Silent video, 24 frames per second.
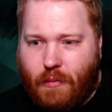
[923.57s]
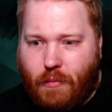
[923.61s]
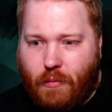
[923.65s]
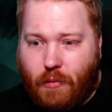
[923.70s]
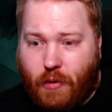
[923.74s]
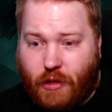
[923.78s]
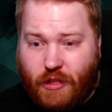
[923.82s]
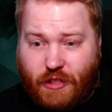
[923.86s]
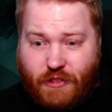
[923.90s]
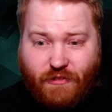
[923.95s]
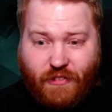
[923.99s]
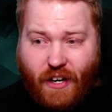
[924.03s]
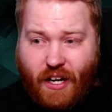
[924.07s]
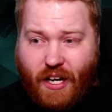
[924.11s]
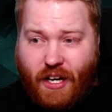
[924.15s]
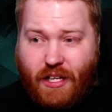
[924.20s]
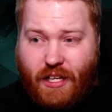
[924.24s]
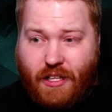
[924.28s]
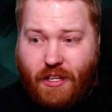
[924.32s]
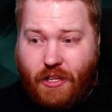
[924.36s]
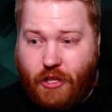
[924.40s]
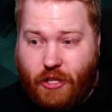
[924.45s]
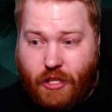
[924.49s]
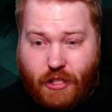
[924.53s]
was
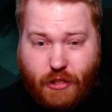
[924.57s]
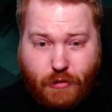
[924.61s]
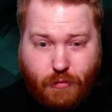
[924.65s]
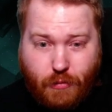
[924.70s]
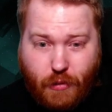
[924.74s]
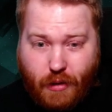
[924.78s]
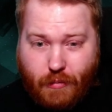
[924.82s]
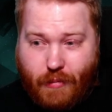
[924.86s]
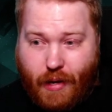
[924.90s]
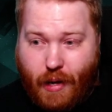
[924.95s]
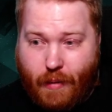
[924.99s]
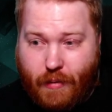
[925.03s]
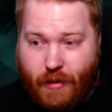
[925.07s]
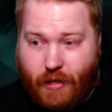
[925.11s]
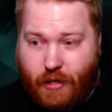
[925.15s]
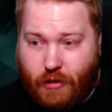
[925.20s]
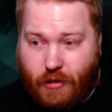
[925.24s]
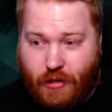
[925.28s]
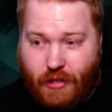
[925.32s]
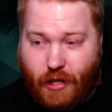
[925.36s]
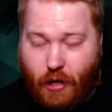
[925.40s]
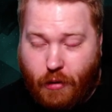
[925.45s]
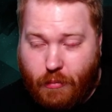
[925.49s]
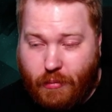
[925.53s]
fine, this one maybe
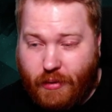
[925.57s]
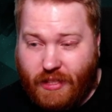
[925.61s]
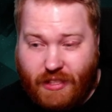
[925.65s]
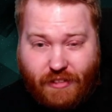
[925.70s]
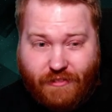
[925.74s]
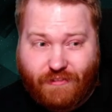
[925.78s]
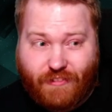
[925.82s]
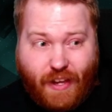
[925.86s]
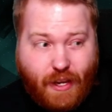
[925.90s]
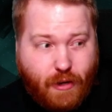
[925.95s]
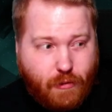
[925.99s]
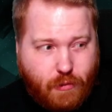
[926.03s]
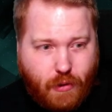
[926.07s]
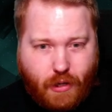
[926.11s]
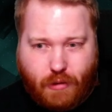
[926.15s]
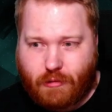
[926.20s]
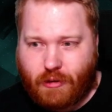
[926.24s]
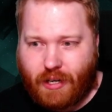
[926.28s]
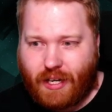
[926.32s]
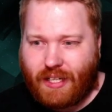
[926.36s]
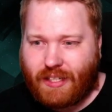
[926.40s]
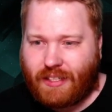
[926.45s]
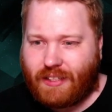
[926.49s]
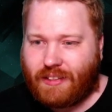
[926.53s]
could now be the fake one,
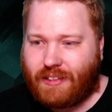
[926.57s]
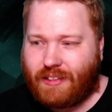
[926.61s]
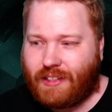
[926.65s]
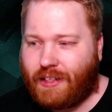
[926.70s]
right?